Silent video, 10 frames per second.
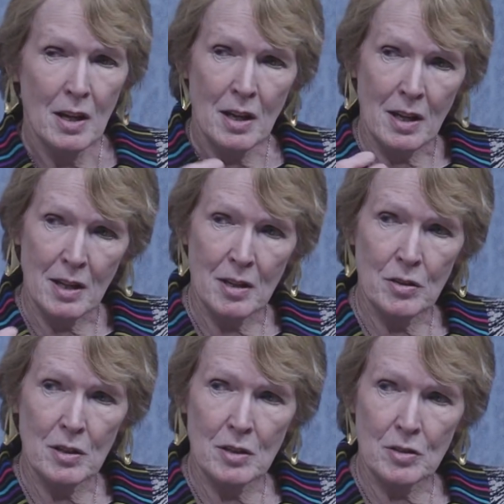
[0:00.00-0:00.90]
and
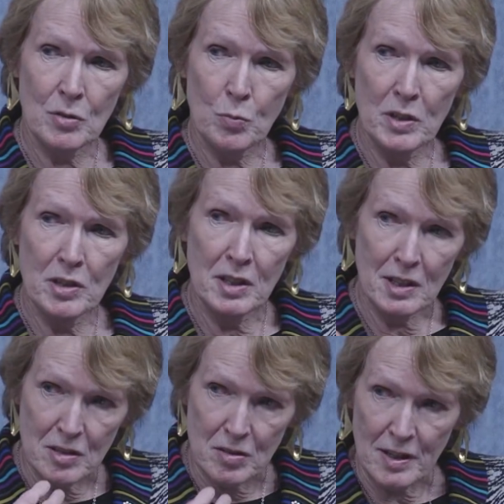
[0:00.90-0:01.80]
that we
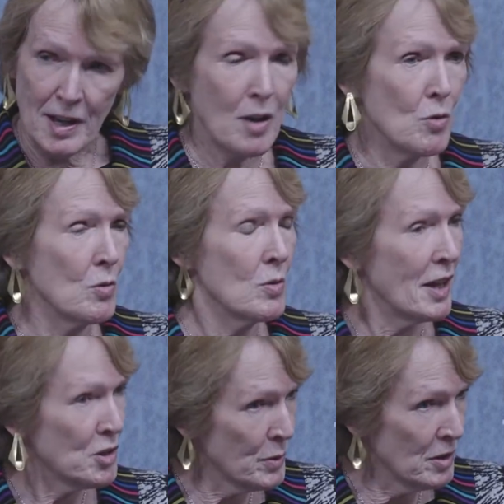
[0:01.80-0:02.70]
need to now,
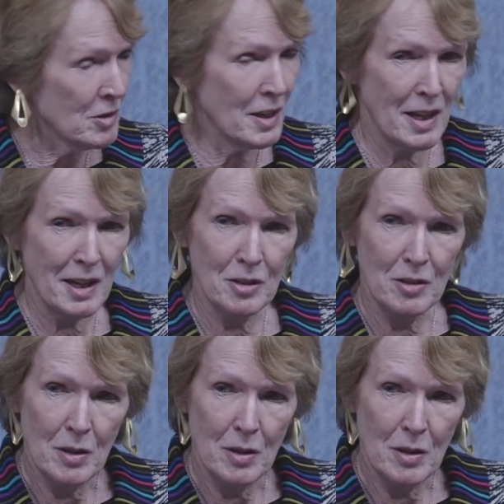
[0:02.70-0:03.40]
as we look ahead,